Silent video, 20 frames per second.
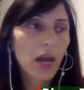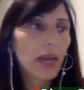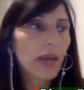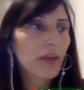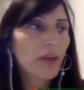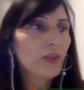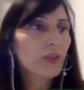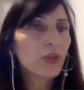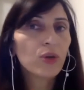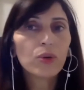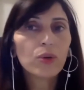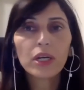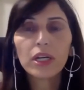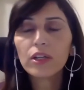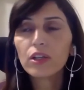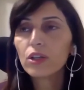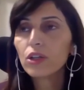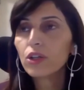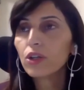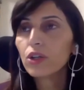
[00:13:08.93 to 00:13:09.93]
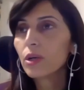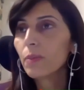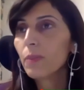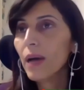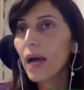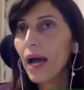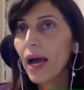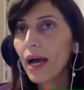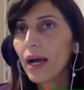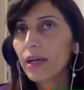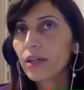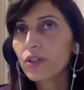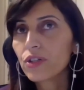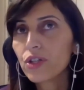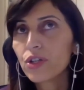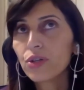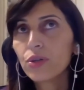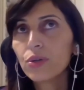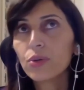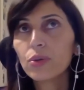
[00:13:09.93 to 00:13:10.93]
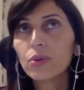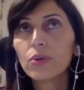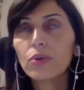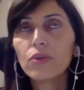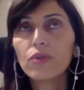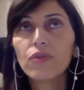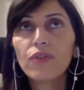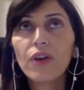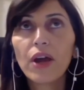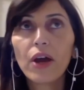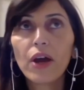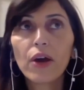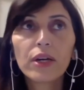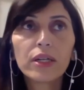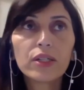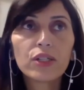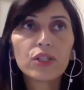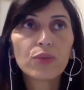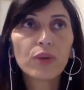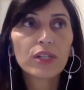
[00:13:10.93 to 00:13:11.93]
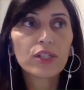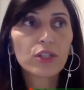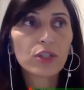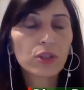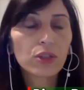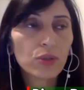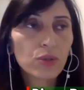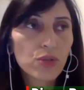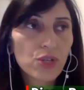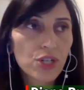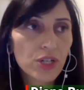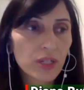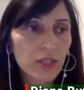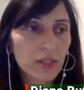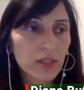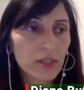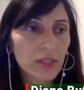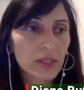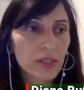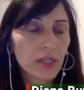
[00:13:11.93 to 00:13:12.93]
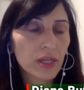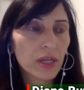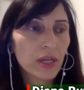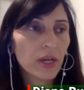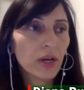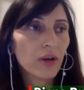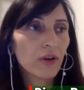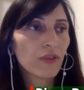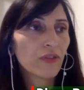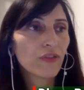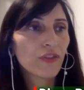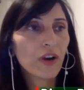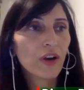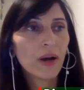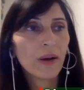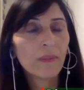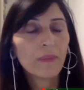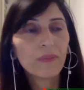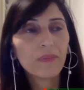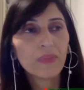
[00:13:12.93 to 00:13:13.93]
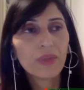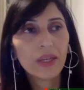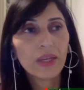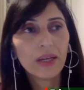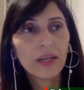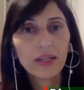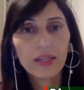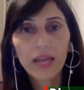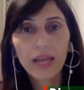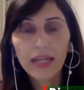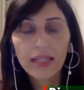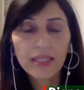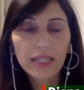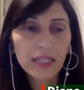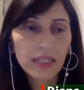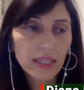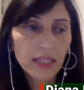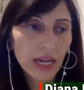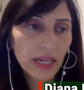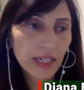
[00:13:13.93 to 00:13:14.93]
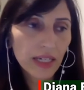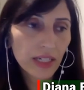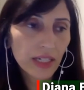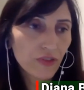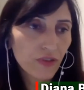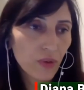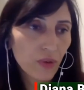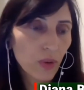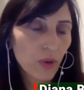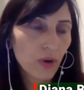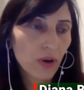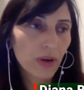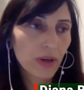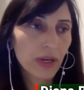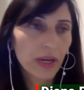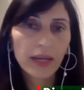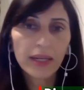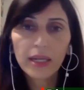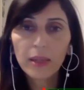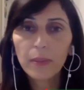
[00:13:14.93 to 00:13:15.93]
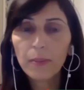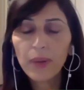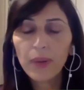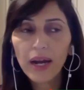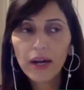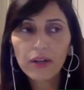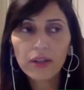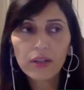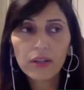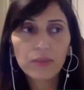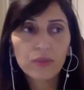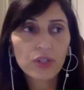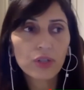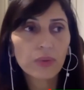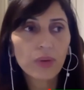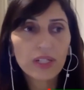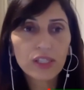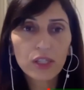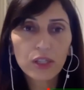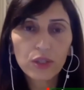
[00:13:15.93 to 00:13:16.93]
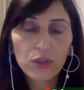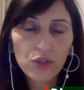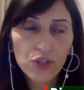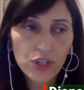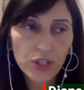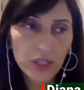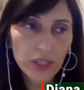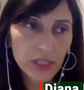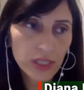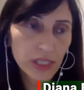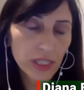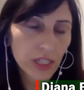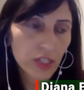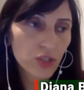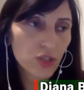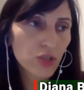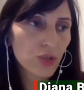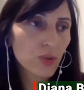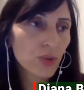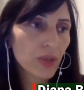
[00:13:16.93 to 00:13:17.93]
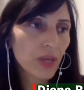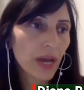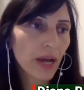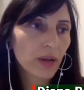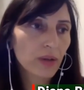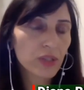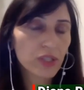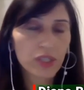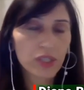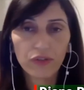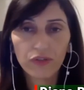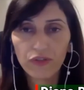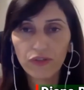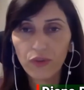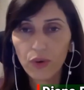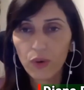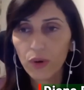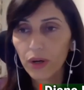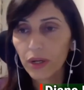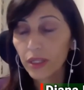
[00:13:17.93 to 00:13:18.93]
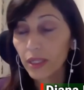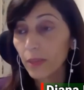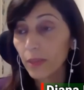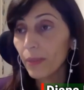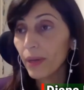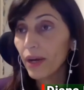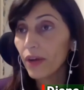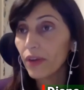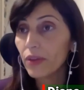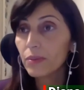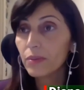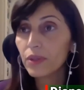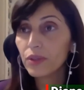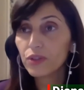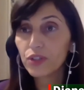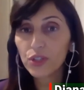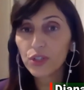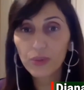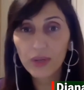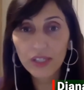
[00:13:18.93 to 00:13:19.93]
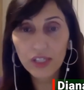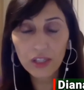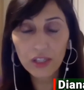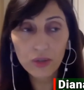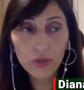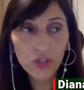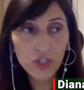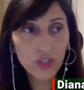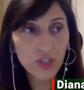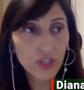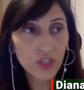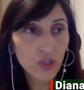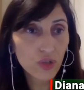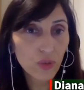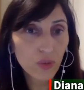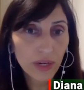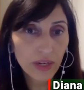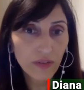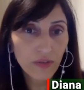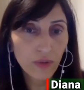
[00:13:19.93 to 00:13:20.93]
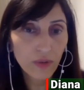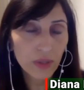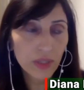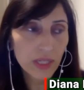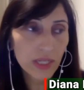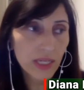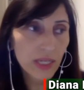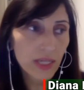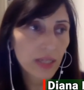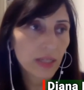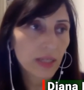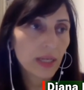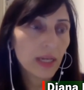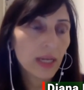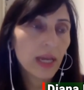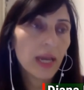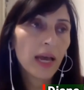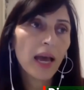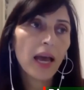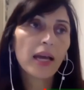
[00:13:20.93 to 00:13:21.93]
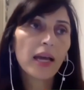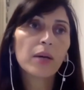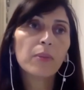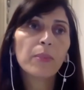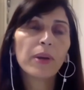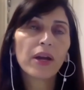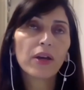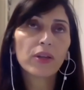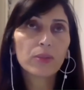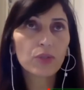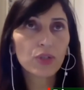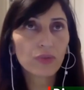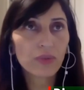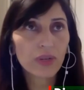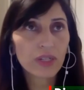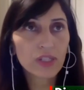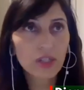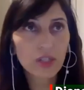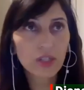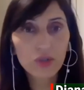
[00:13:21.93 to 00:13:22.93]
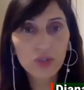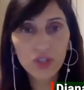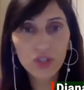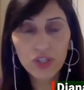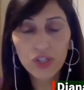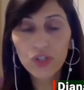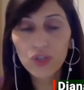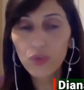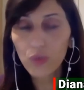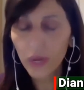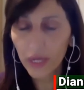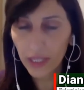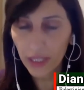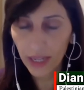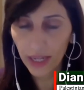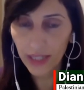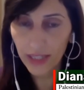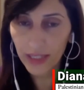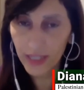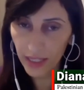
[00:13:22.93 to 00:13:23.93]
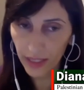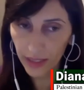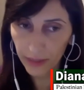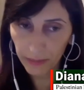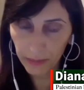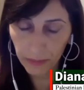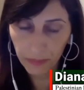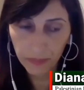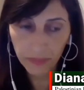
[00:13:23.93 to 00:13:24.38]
You can look back to various resolutions from 1994 and compare them to resolutions in 2004 and compare them to resolutions in 2014 and compare them to resolutions in 2019.